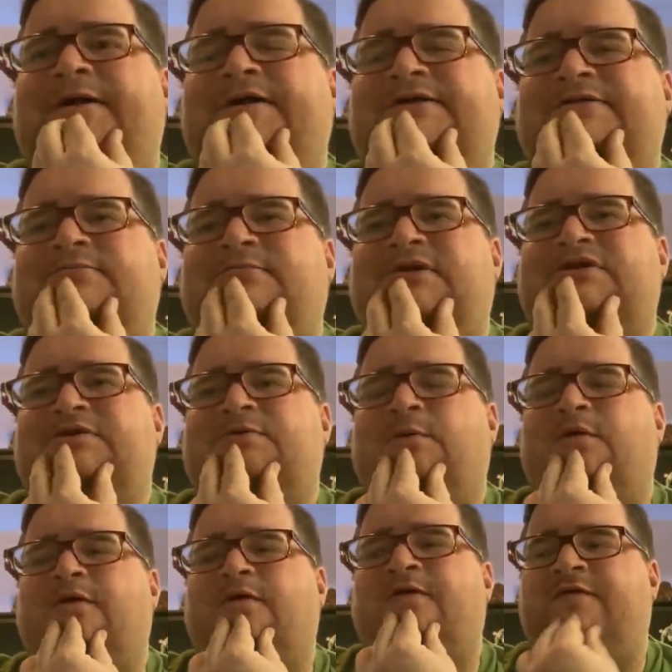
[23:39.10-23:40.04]
He's much
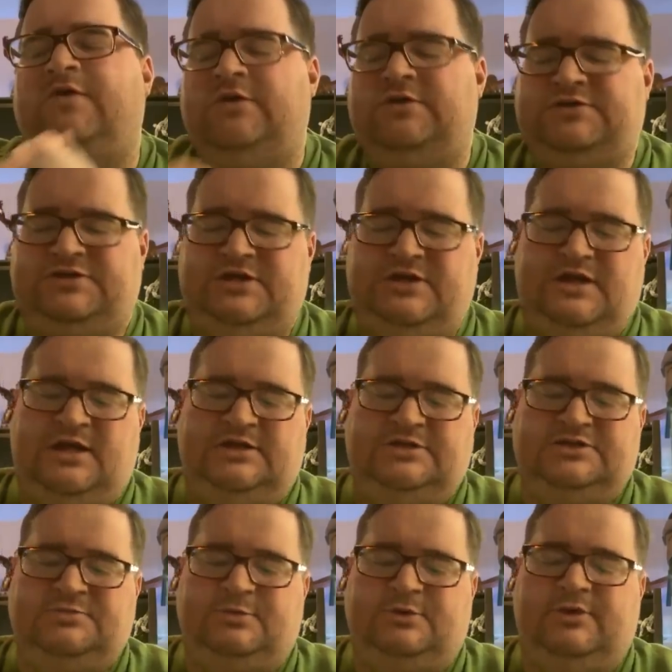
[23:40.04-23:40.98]
more versed and
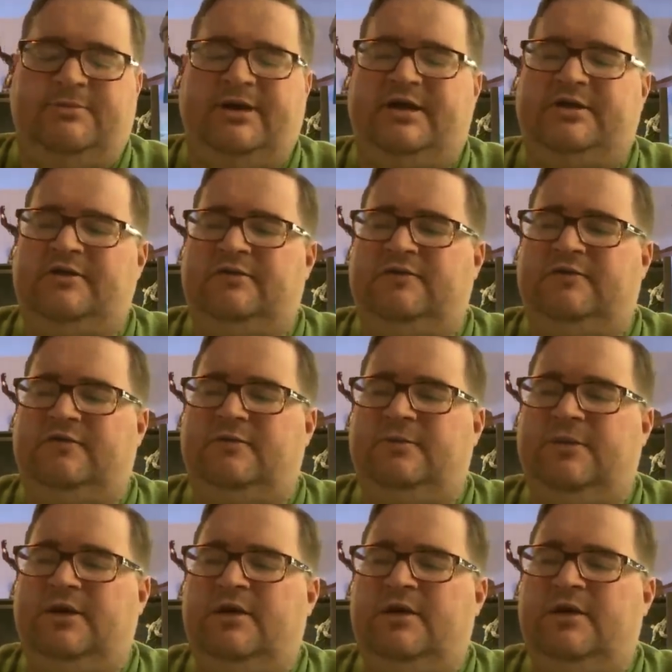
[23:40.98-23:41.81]
knowledgeable about YouTube.